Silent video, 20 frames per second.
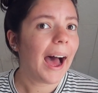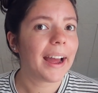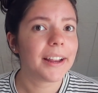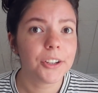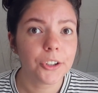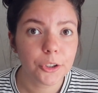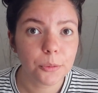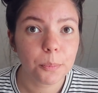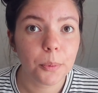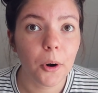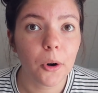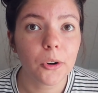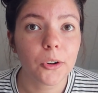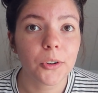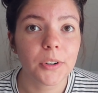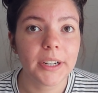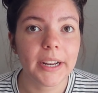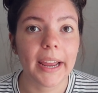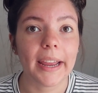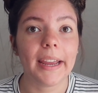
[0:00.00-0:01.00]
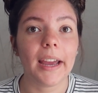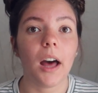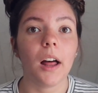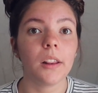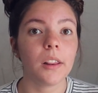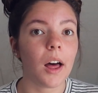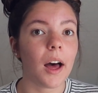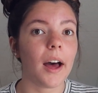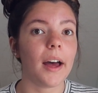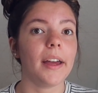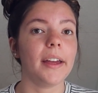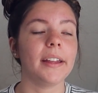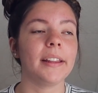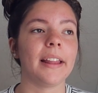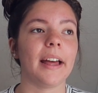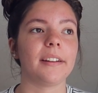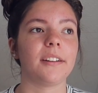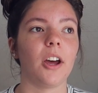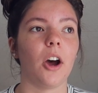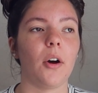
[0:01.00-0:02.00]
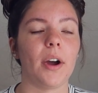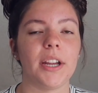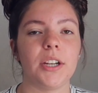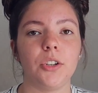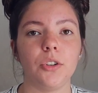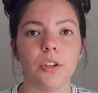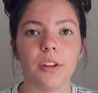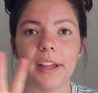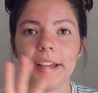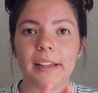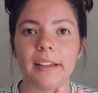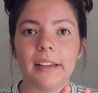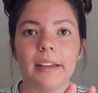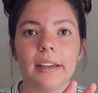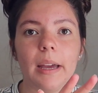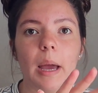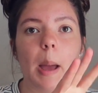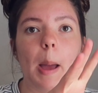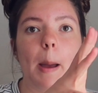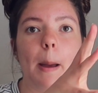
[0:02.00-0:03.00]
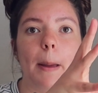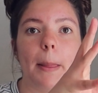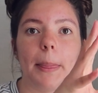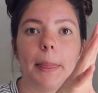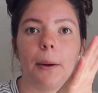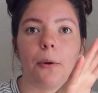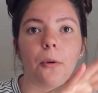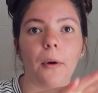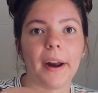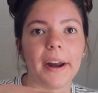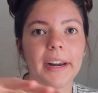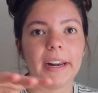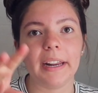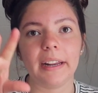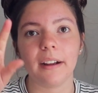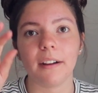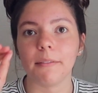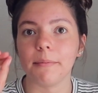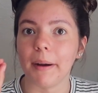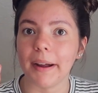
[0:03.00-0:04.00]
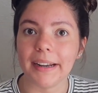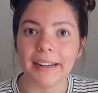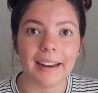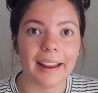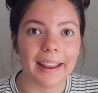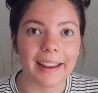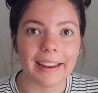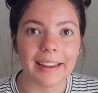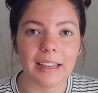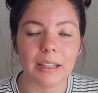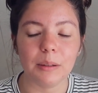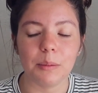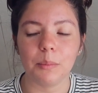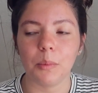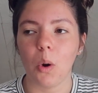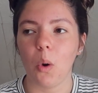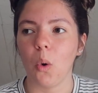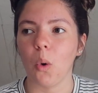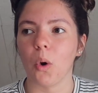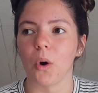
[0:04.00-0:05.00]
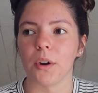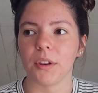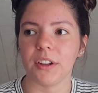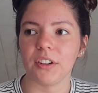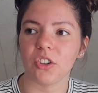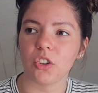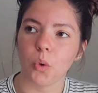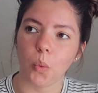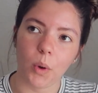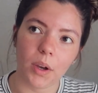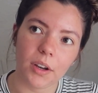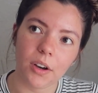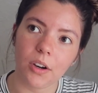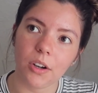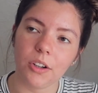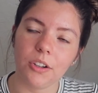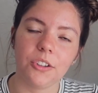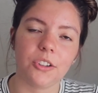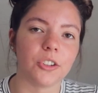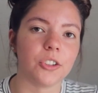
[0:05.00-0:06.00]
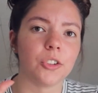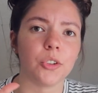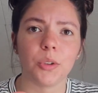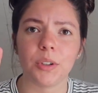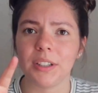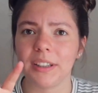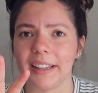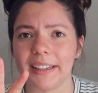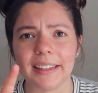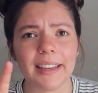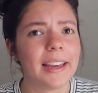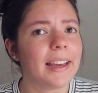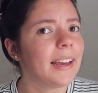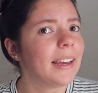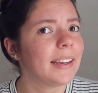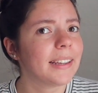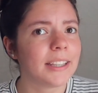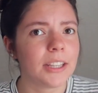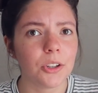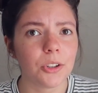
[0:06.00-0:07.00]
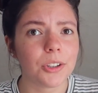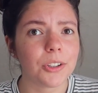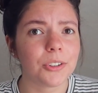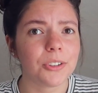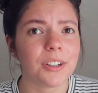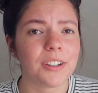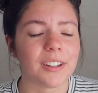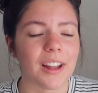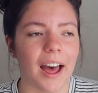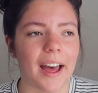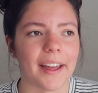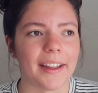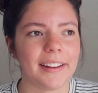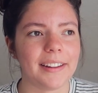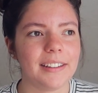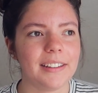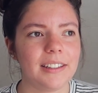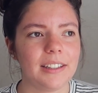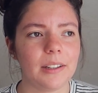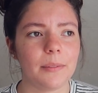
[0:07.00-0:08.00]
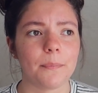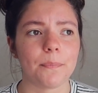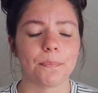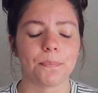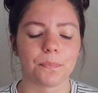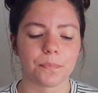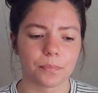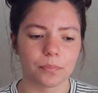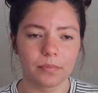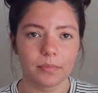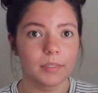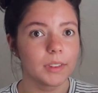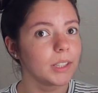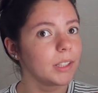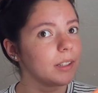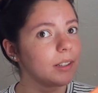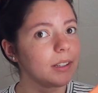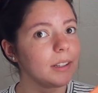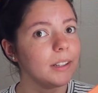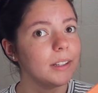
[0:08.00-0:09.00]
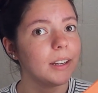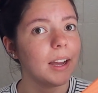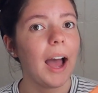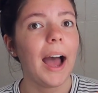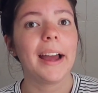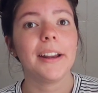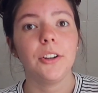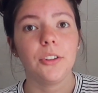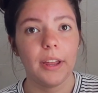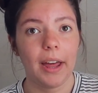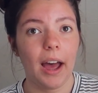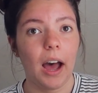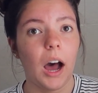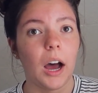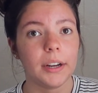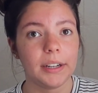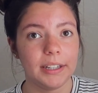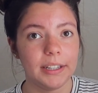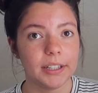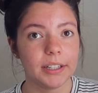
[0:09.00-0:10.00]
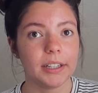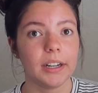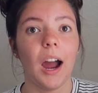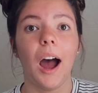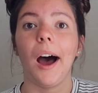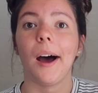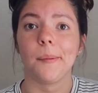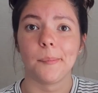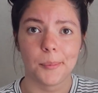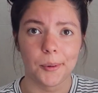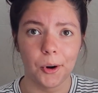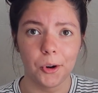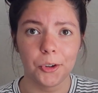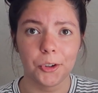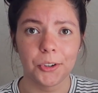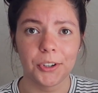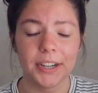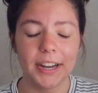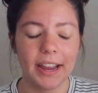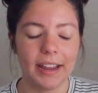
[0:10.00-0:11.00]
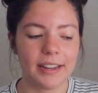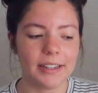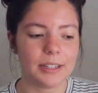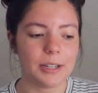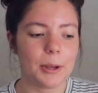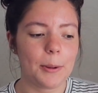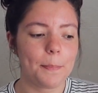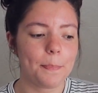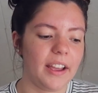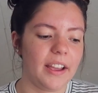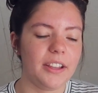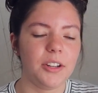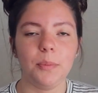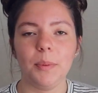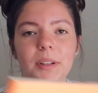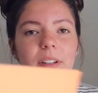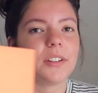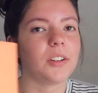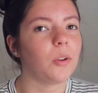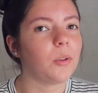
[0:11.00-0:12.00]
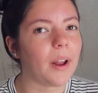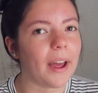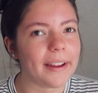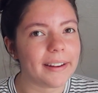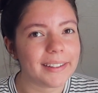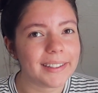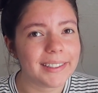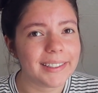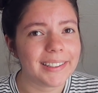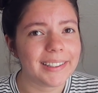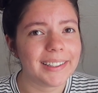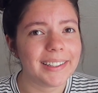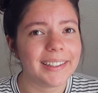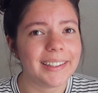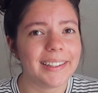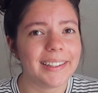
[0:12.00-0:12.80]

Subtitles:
use Procreate a lot, and that's how I do like the writing of my name or the squiggles or doing like cute little designs. I do that on here on Procreate. It's been so nice